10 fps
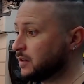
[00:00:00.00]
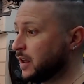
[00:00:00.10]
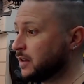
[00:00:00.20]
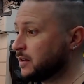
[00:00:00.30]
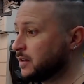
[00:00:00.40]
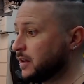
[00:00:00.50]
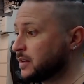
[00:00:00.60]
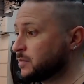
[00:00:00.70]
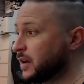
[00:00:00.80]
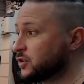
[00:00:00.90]

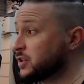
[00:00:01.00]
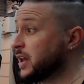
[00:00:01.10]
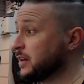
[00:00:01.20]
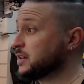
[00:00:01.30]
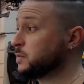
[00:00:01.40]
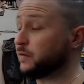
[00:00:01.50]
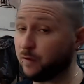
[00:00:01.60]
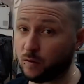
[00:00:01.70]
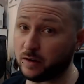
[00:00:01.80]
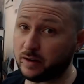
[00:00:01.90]
as much dead as
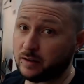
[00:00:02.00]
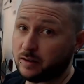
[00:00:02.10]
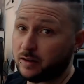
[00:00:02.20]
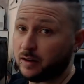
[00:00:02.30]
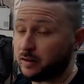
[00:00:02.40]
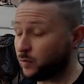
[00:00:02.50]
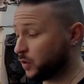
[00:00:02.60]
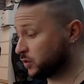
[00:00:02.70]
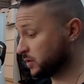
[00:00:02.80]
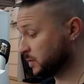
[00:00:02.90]
before in the
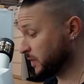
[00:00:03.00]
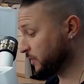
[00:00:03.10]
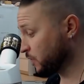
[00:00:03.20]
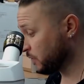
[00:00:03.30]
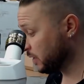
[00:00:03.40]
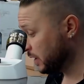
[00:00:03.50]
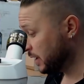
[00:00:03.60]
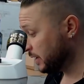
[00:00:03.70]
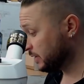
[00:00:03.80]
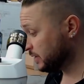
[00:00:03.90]
versions before,
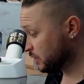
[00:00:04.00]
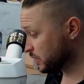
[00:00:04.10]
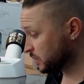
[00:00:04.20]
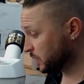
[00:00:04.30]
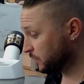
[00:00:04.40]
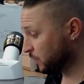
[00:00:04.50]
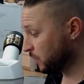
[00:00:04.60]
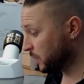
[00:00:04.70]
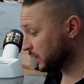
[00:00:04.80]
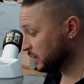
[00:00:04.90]
in the series before,
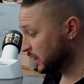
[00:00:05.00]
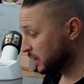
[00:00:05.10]
but